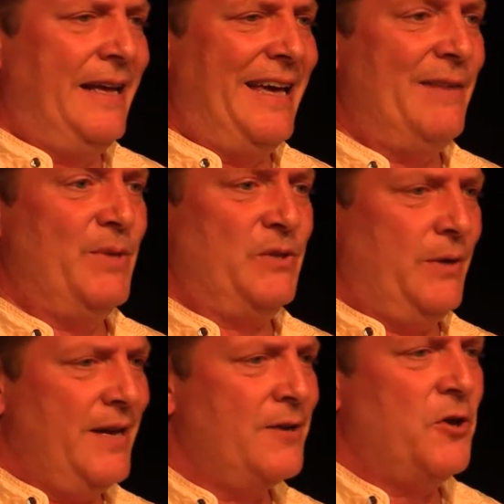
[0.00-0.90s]
And Mr.
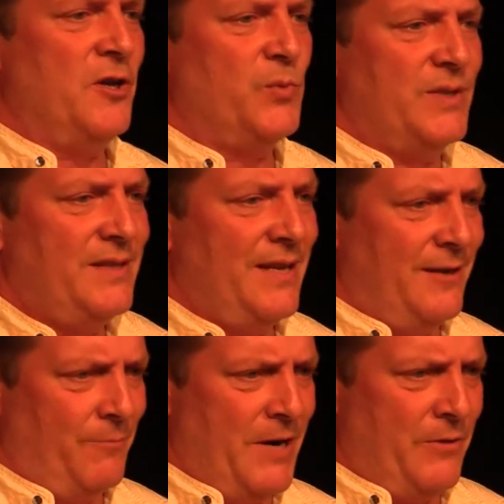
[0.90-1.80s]
Dankos was
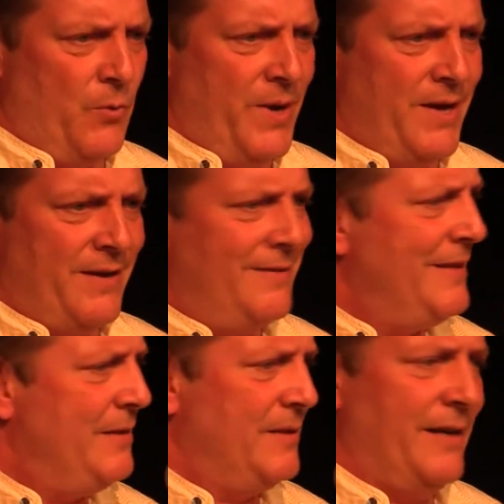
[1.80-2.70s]
standing right in the way.
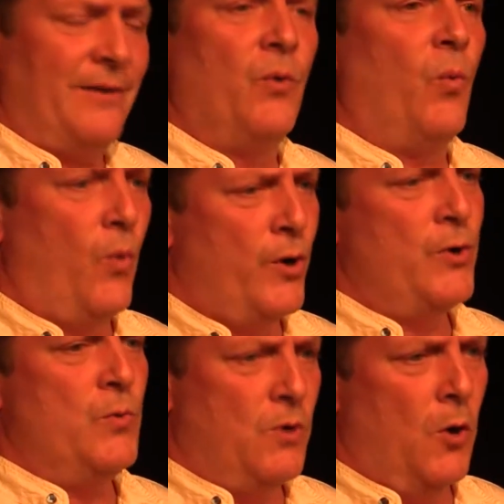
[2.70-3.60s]
He was like, "Where are
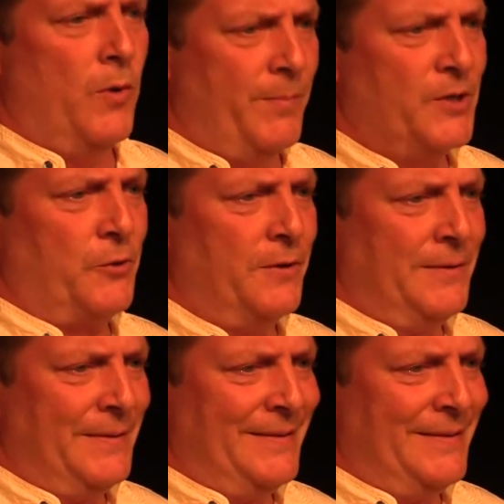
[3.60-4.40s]
you going, mister?"